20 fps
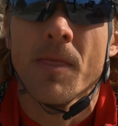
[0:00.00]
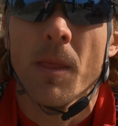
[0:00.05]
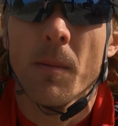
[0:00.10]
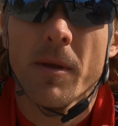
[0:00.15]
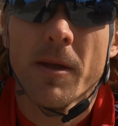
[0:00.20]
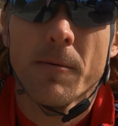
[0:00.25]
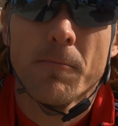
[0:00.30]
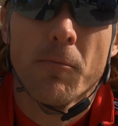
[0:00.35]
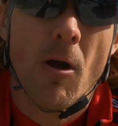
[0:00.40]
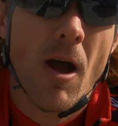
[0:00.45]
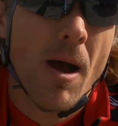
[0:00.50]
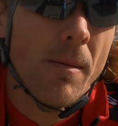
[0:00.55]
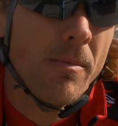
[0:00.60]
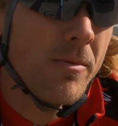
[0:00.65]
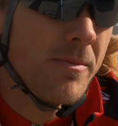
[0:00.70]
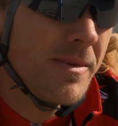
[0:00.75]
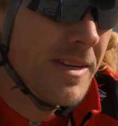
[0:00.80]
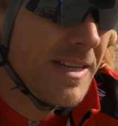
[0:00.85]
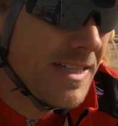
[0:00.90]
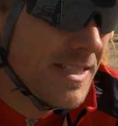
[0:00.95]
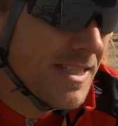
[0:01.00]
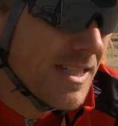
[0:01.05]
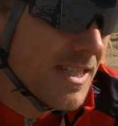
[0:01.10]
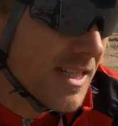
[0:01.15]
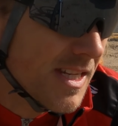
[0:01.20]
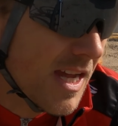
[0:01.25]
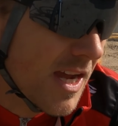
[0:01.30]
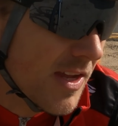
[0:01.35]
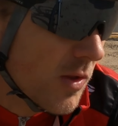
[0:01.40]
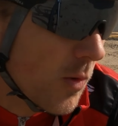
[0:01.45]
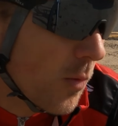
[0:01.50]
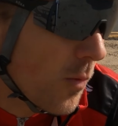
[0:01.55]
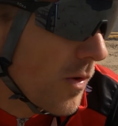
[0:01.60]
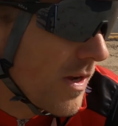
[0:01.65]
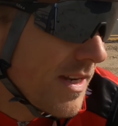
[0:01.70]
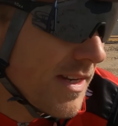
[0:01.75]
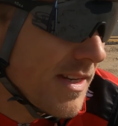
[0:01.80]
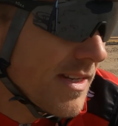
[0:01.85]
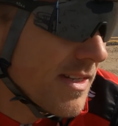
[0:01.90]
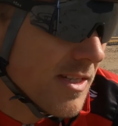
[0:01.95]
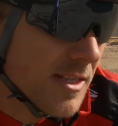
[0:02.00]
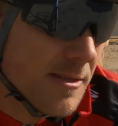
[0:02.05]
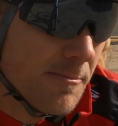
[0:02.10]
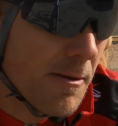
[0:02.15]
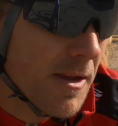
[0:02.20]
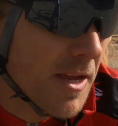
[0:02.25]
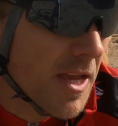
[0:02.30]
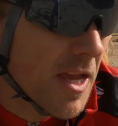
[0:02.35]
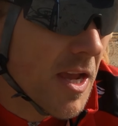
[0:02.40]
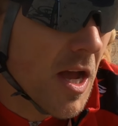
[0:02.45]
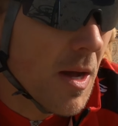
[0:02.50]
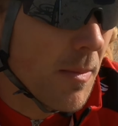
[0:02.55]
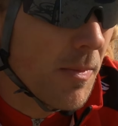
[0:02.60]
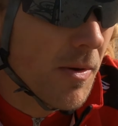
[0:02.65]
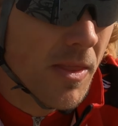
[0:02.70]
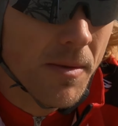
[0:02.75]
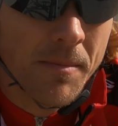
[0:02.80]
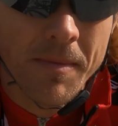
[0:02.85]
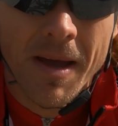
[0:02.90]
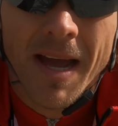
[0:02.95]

The big problem is is like the wind is just picking up on the